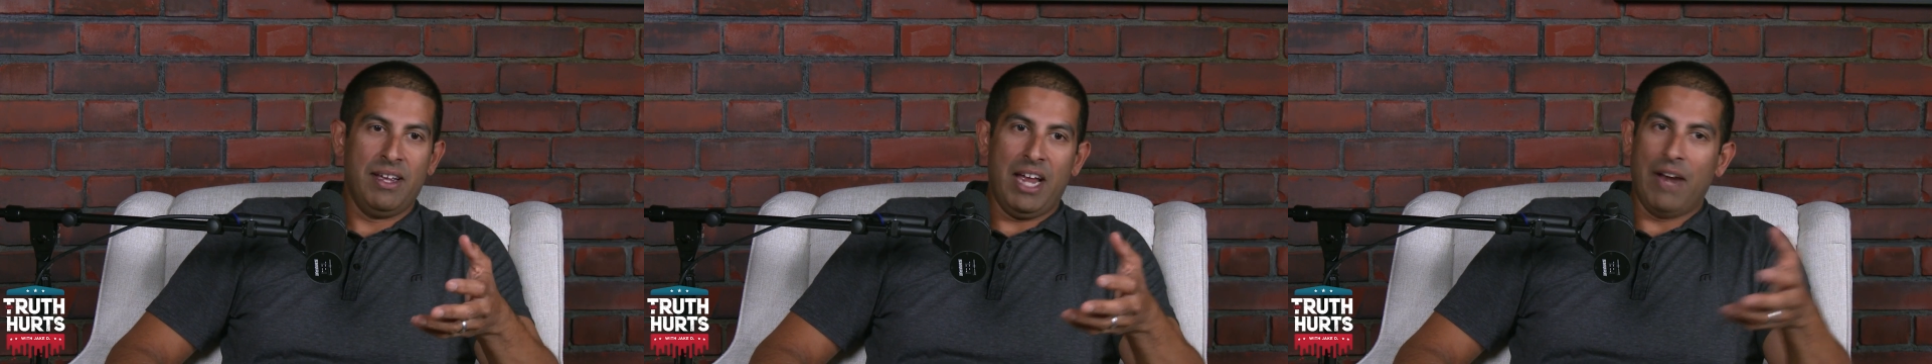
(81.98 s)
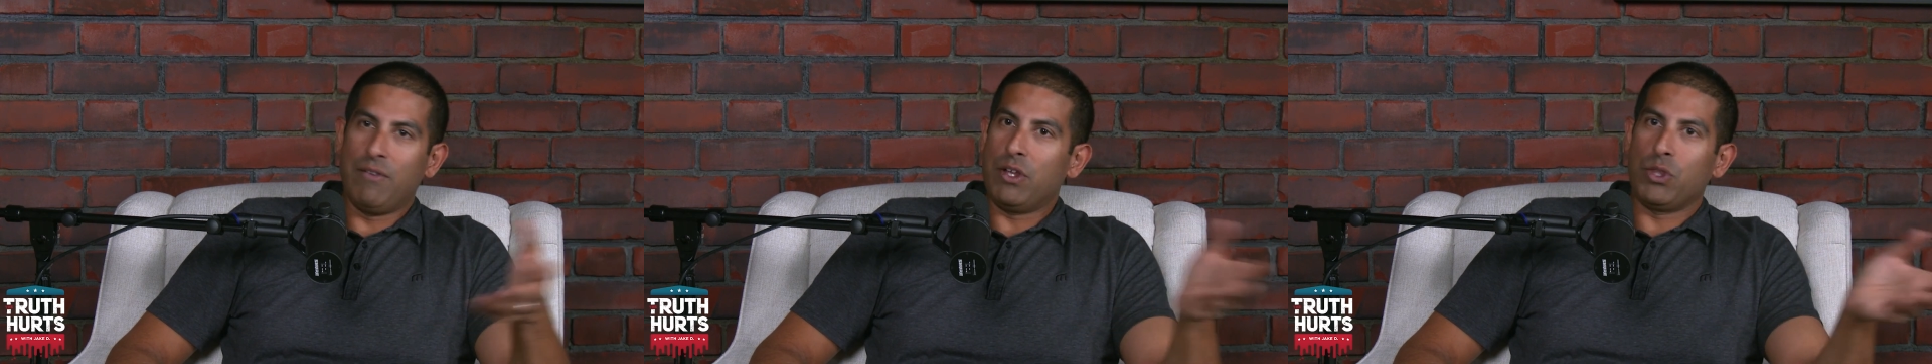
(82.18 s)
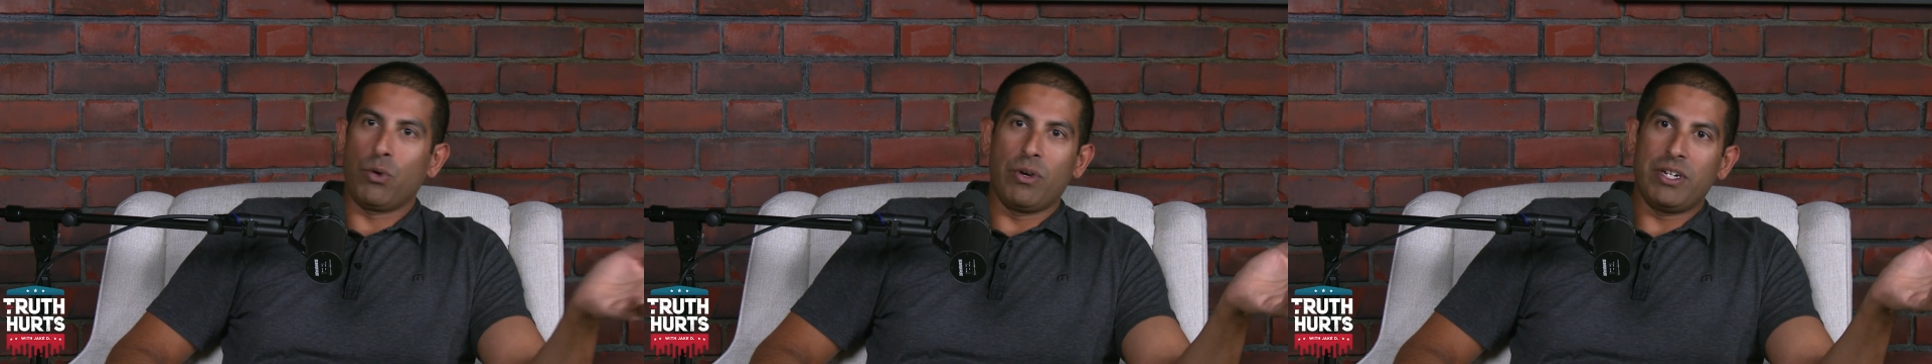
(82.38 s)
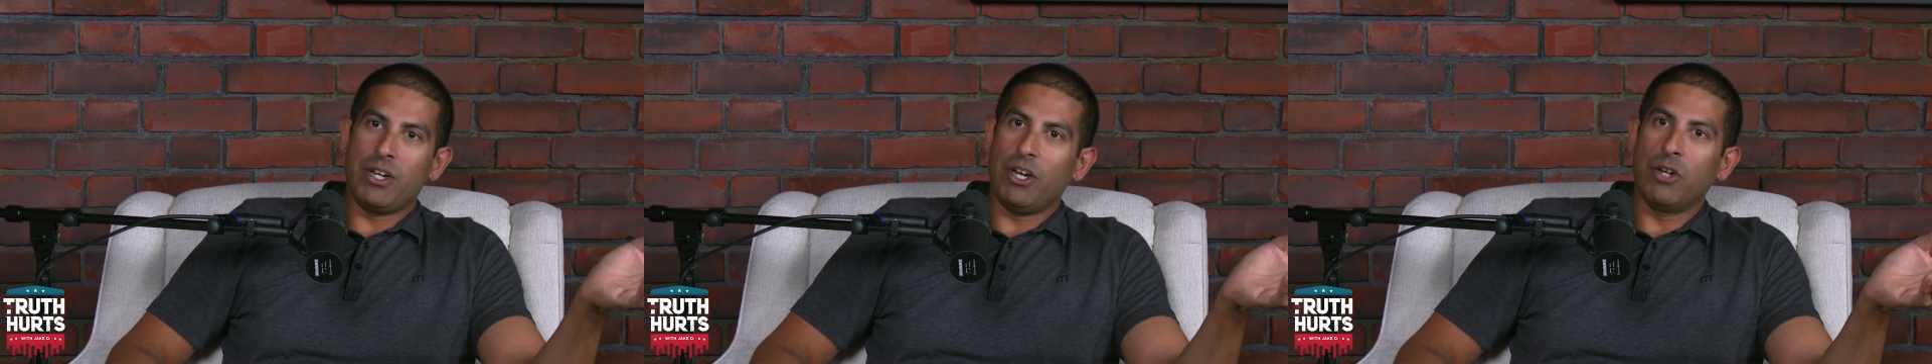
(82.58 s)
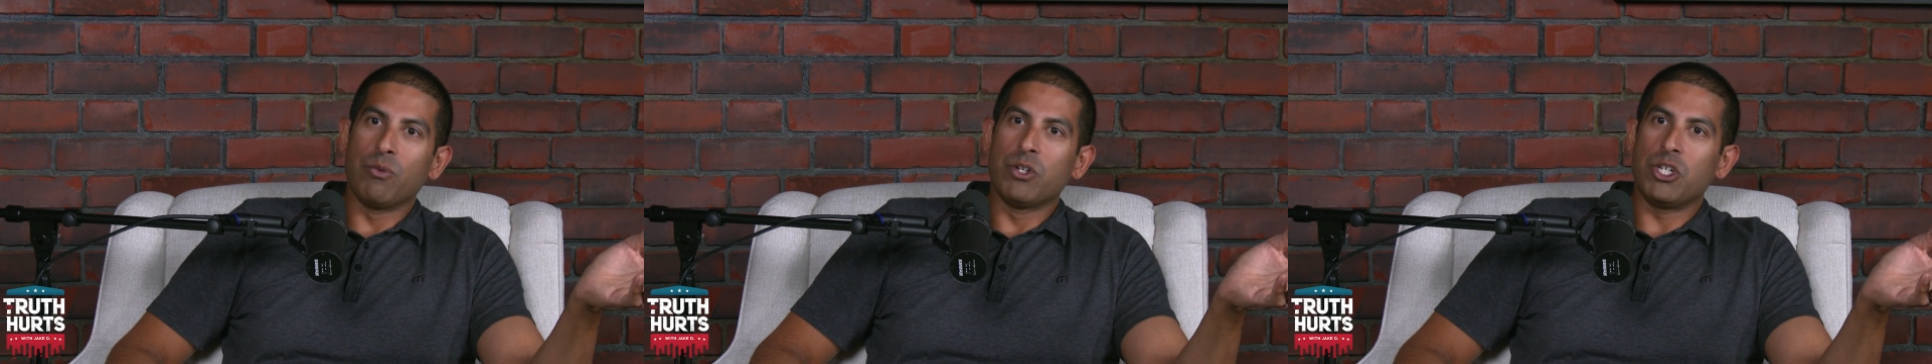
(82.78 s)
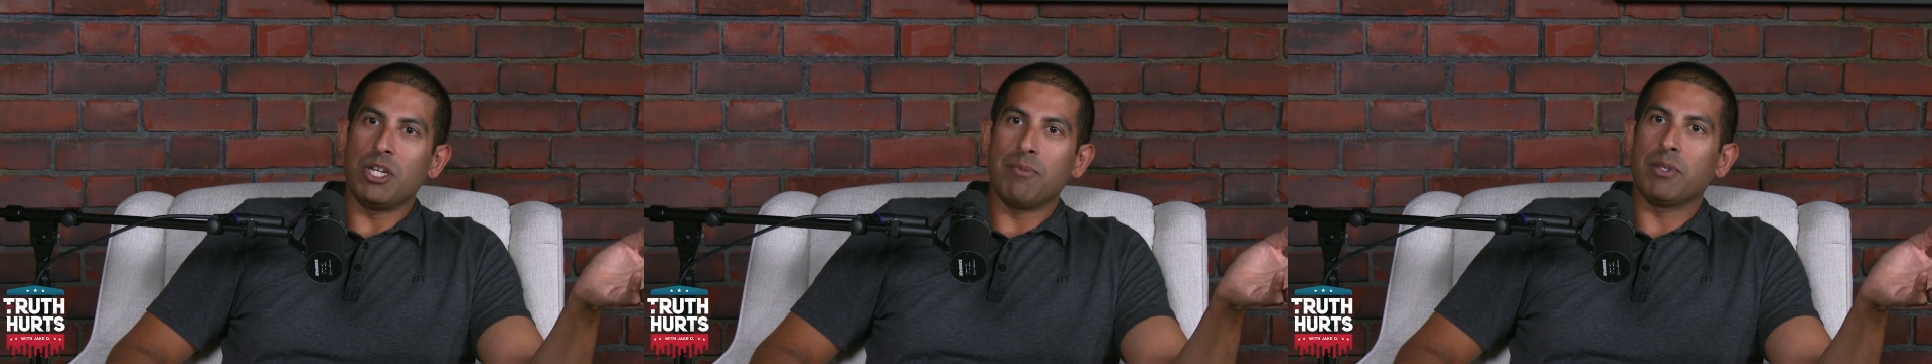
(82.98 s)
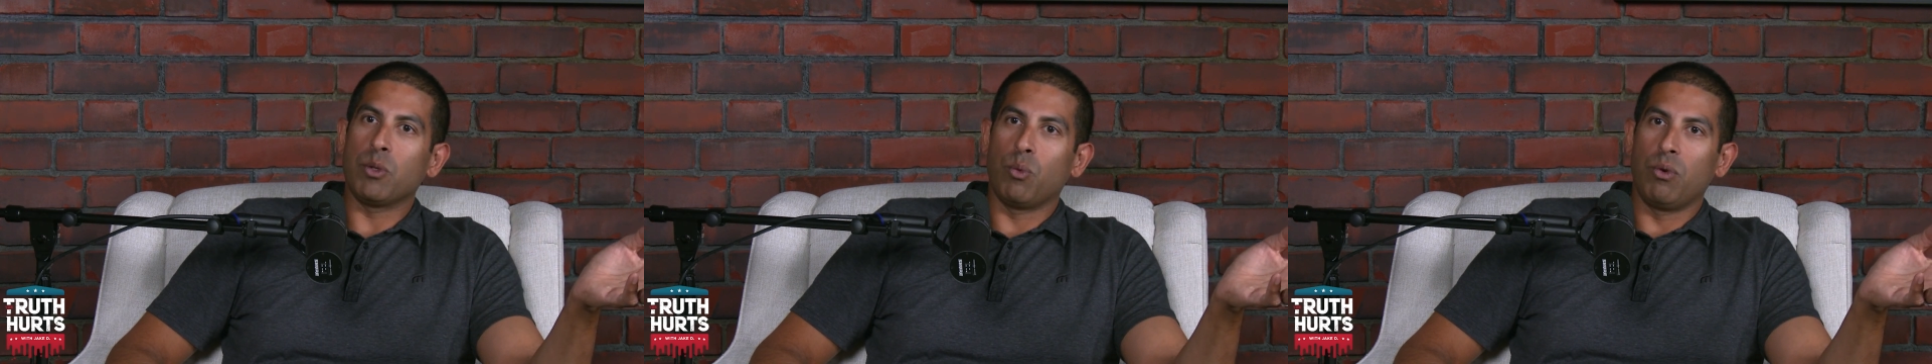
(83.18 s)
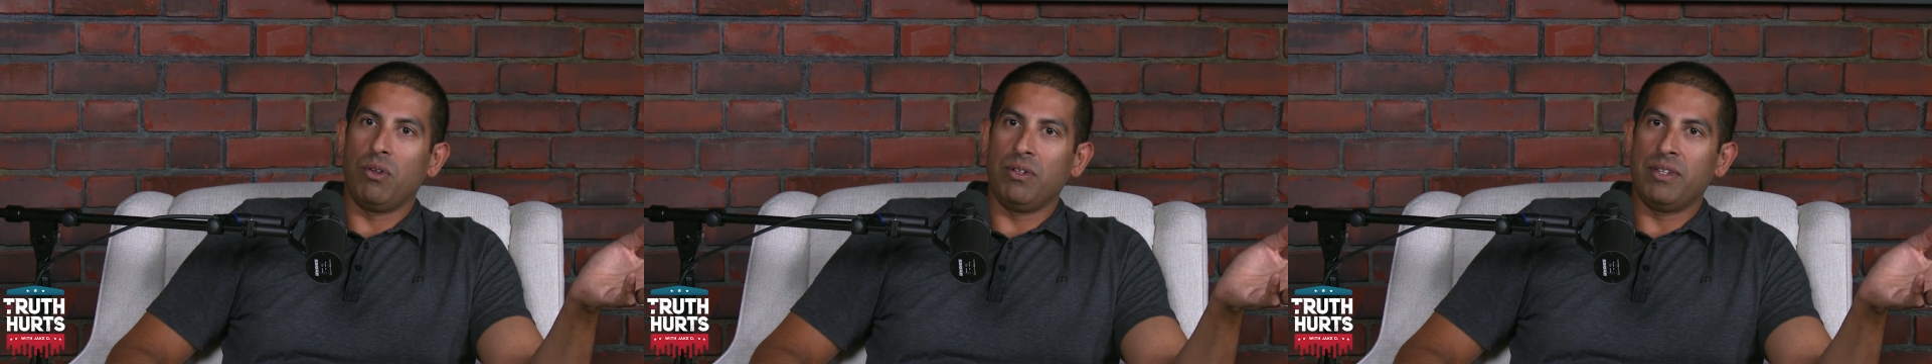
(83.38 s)
Every authoritarian regime in the
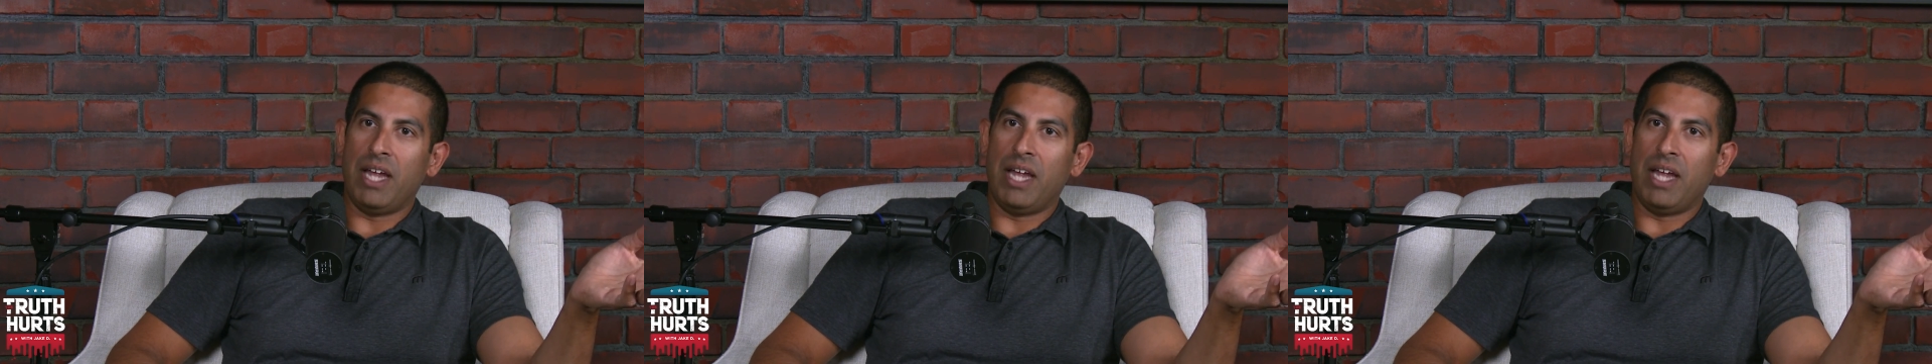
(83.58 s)
world,